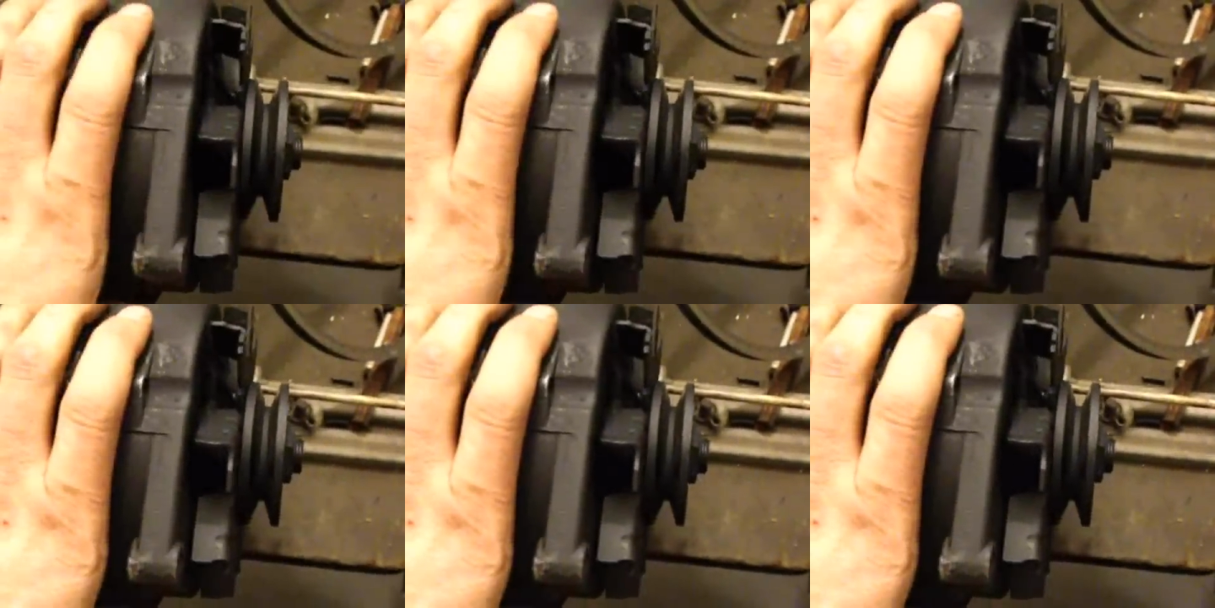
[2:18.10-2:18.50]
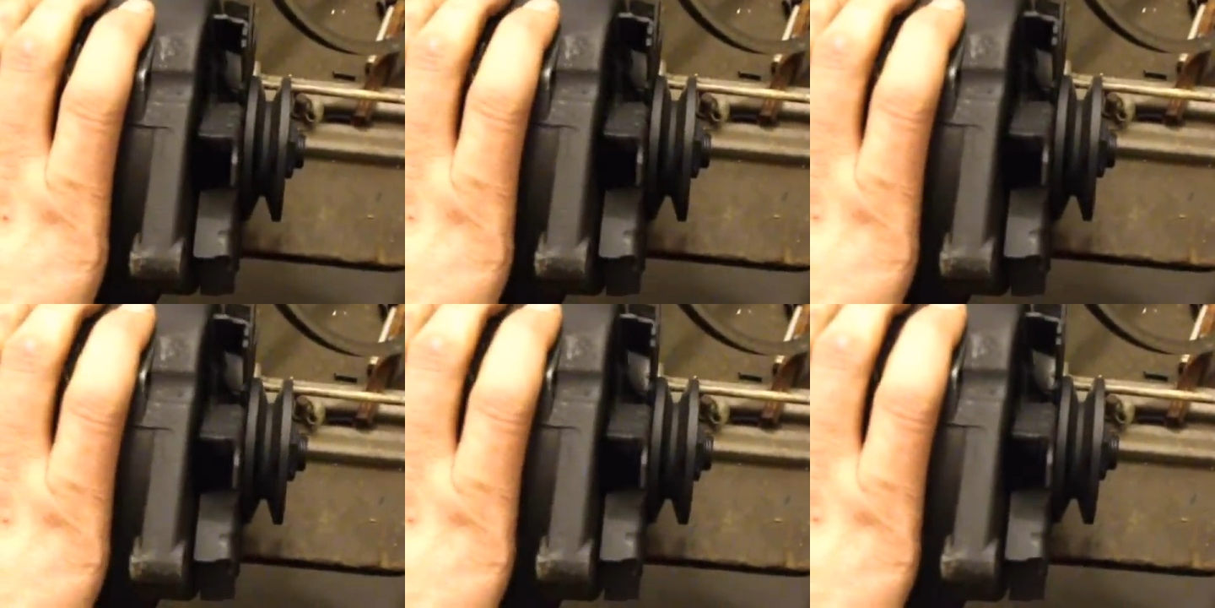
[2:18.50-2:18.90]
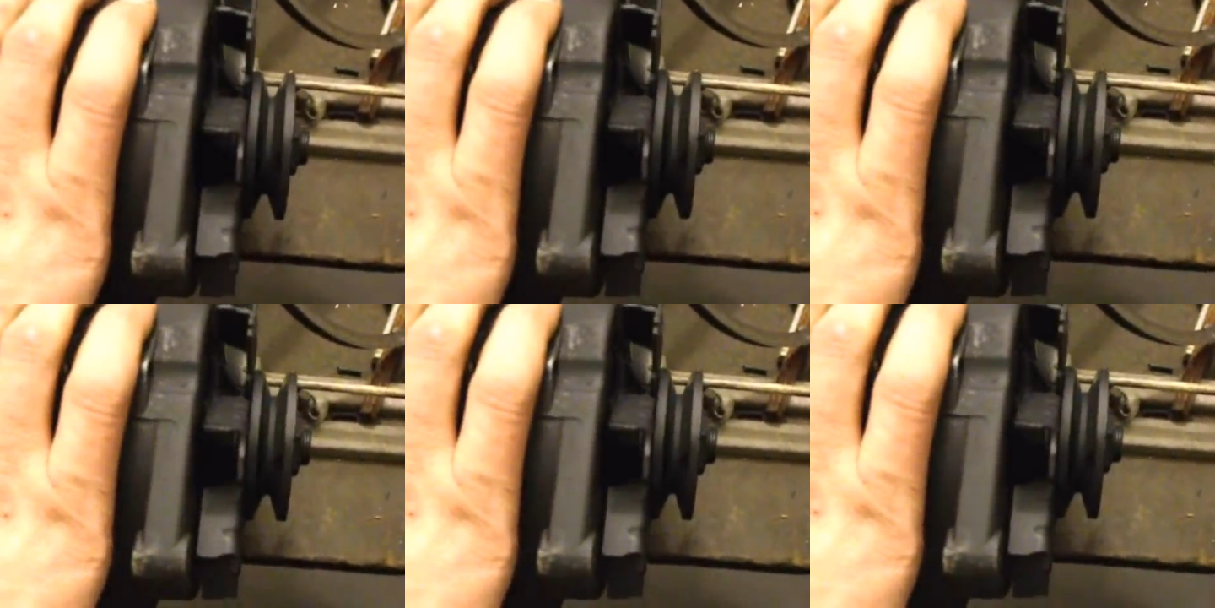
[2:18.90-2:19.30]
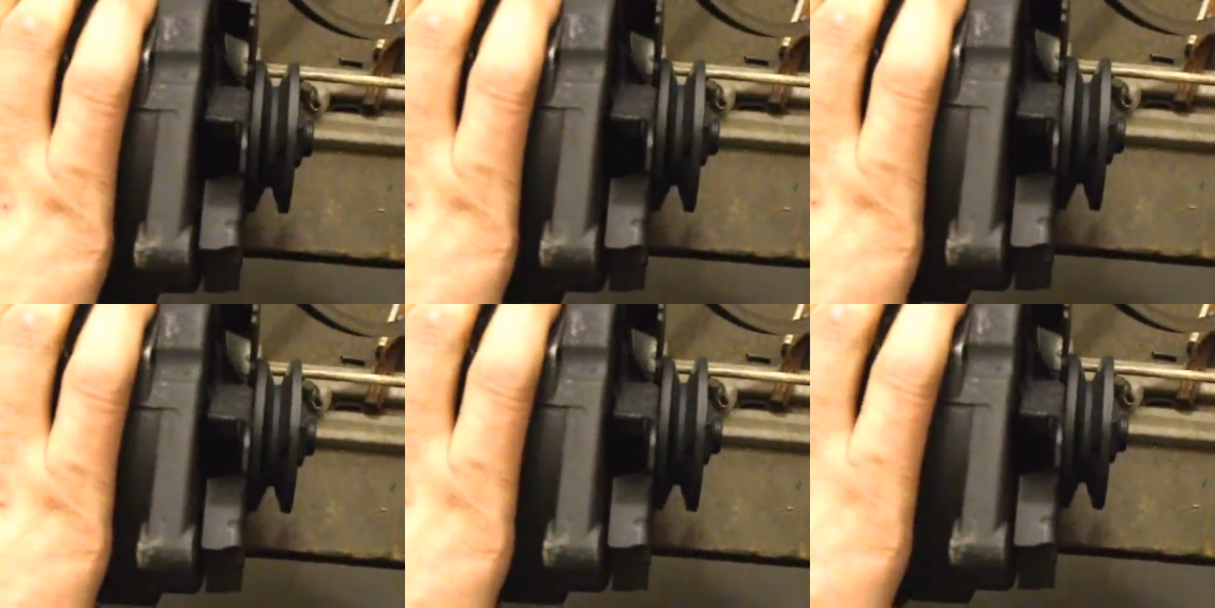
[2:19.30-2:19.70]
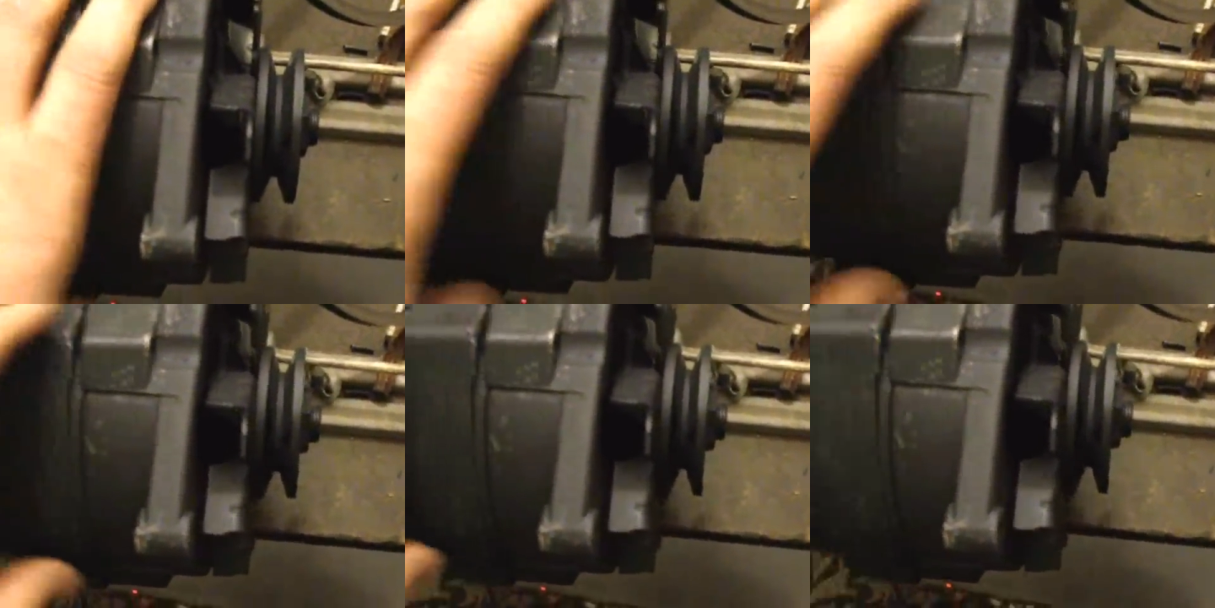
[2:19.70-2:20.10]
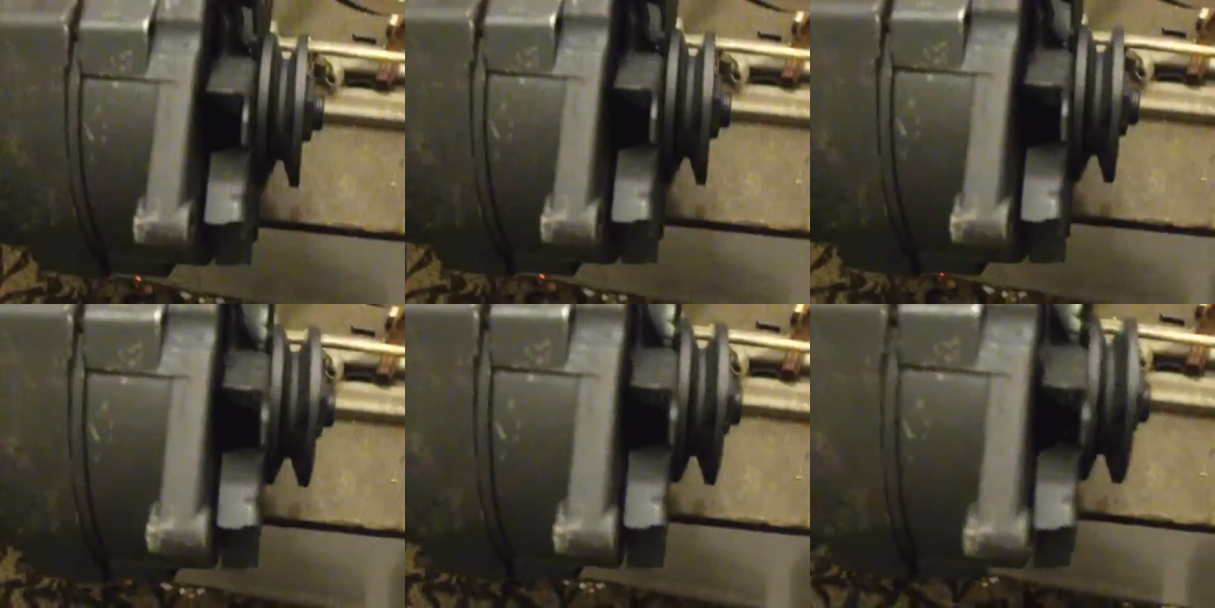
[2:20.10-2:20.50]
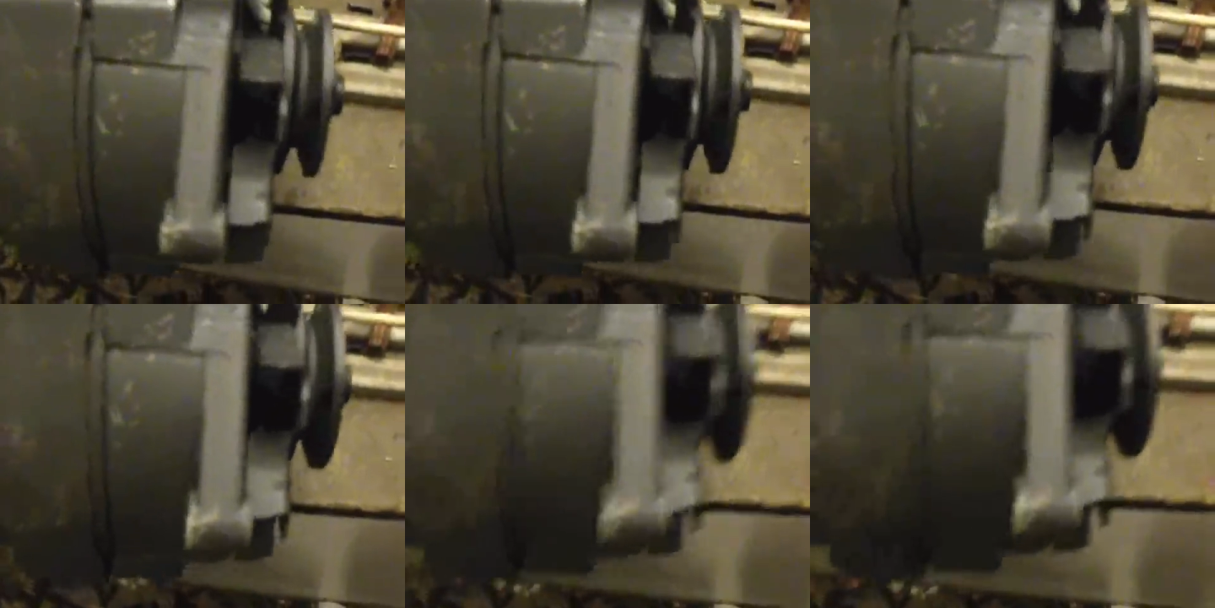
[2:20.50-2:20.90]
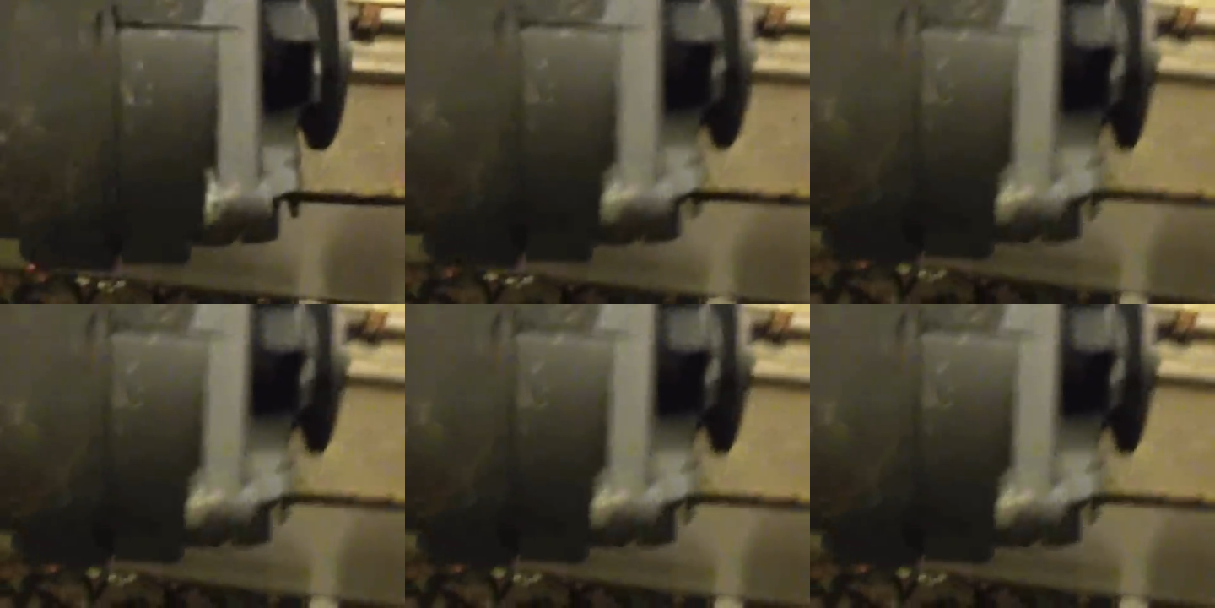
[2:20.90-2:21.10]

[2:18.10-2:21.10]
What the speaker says: (no speaker visible)